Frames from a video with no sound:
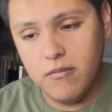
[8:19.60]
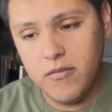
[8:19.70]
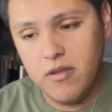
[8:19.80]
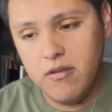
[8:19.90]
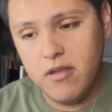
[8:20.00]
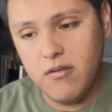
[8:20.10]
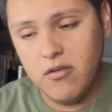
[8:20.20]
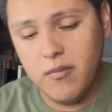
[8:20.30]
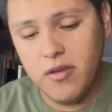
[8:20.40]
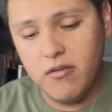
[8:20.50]
Mm, I was
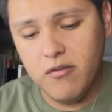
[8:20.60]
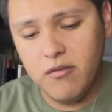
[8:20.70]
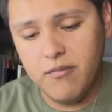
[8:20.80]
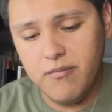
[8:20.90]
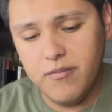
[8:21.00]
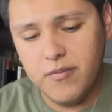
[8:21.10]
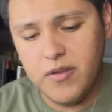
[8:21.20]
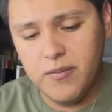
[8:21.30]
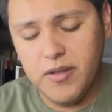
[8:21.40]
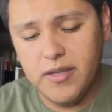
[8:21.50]
hoping
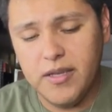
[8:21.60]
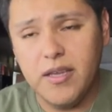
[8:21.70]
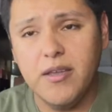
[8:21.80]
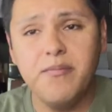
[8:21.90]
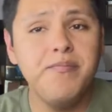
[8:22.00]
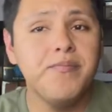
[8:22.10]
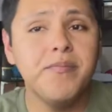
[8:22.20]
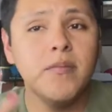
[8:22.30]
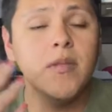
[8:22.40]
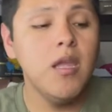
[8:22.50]
it'd be like a
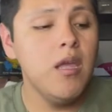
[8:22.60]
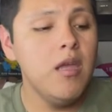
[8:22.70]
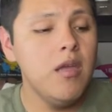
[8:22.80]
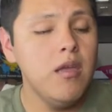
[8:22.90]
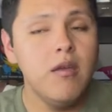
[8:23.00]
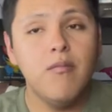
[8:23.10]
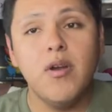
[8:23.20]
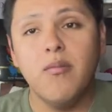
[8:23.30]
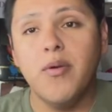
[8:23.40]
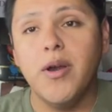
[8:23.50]

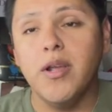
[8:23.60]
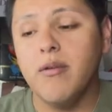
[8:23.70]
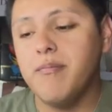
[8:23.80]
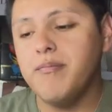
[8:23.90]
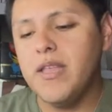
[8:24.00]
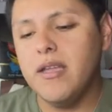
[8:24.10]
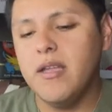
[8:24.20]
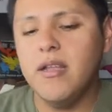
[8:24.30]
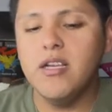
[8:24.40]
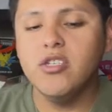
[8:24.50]
brow product, like
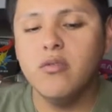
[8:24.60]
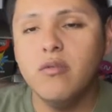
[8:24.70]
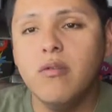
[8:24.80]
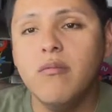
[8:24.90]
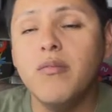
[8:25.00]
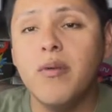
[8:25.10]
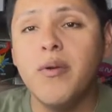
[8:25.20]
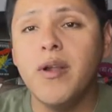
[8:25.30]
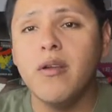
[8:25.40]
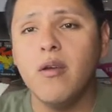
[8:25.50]
an actual brow
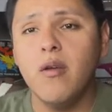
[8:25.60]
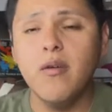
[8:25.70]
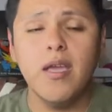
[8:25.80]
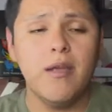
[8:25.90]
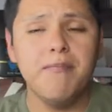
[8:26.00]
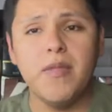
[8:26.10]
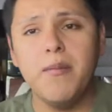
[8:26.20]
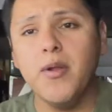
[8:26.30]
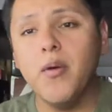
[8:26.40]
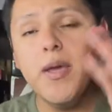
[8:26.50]
product. Okay, I'm
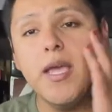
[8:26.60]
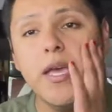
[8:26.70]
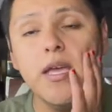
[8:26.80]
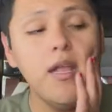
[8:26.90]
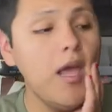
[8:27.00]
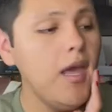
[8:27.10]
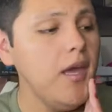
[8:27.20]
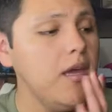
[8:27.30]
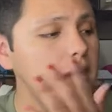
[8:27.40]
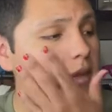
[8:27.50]
gonna go ahead
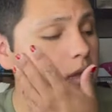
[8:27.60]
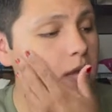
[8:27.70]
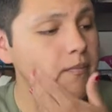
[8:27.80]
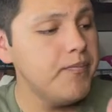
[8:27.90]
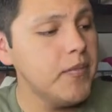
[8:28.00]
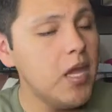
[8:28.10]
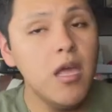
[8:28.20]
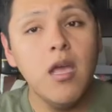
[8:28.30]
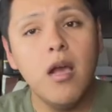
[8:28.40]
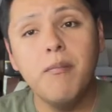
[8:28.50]
and
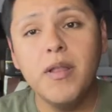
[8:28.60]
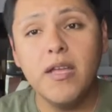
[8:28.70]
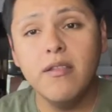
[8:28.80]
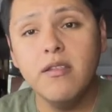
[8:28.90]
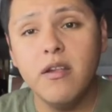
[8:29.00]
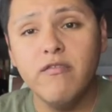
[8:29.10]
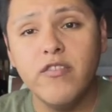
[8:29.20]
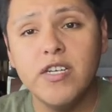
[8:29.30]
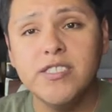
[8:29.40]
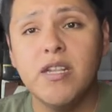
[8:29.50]
apply this on
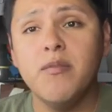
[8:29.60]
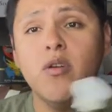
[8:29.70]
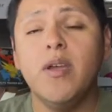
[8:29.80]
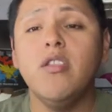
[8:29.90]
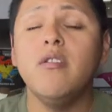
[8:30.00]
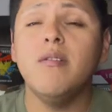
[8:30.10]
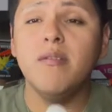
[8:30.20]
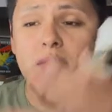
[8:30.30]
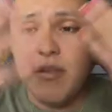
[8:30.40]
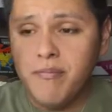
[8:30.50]
first, then I'm gonna go ahead and do the rest of
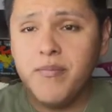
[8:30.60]
my